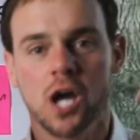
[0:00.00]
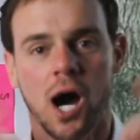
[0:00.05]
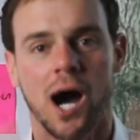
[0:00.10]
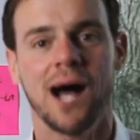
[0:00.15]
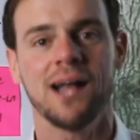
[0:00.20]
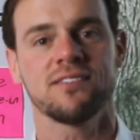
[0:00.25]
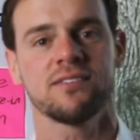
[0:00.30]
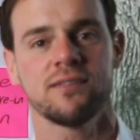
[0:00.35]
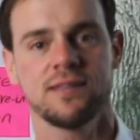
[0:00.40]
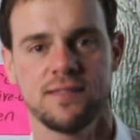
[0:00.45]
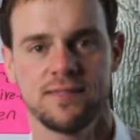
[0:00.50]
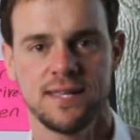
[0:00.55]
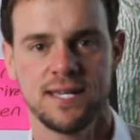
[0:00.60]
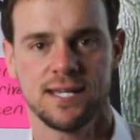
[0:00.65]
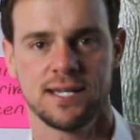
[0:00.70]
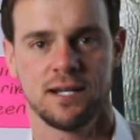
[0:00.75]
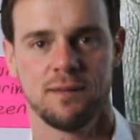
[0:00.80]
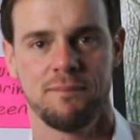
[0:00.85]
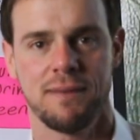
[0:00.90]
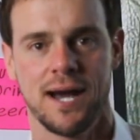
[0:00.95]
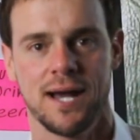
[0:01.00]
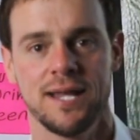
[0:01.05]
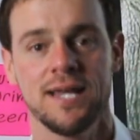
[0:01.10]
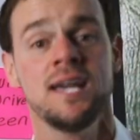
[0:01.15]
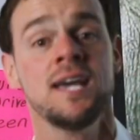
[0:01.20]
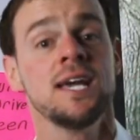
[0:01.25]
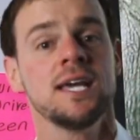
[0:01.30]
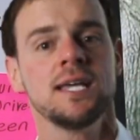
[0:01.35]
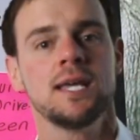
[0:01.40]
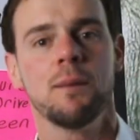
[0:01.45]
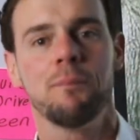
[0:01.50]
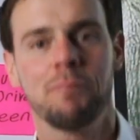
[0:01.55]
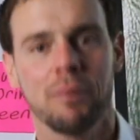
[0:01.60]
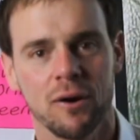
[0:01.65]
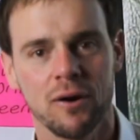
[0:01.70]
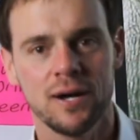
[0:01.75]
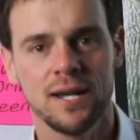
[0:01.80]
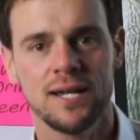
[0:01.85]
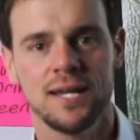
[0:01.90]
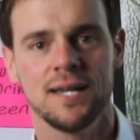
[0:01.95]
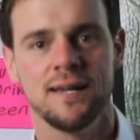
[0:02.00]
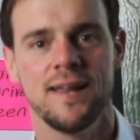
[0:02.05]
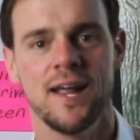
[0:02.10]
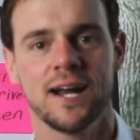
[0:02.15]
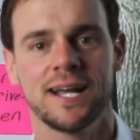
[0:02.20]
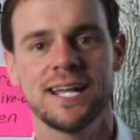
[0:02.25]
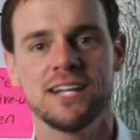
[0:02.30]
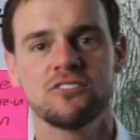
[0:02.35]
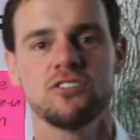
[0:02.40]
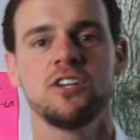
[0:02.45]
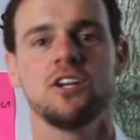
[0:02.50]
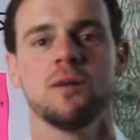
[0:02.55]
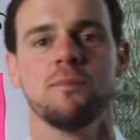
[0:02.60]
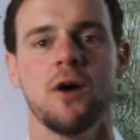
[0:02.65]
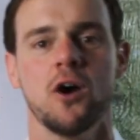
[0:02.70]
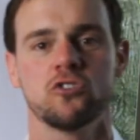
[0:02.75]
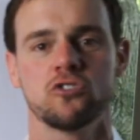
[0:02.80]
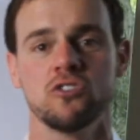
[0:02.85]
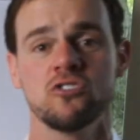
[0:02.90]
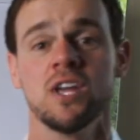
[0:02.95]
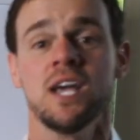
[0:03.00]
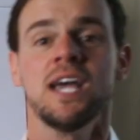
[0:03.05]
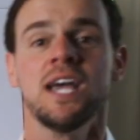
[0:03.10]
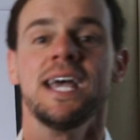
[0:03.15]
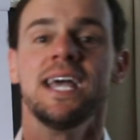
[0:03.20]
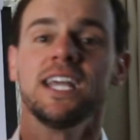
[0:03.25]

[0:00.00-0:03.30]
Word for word: constantly thinking about it. You burn it in there, it gets in your emotions.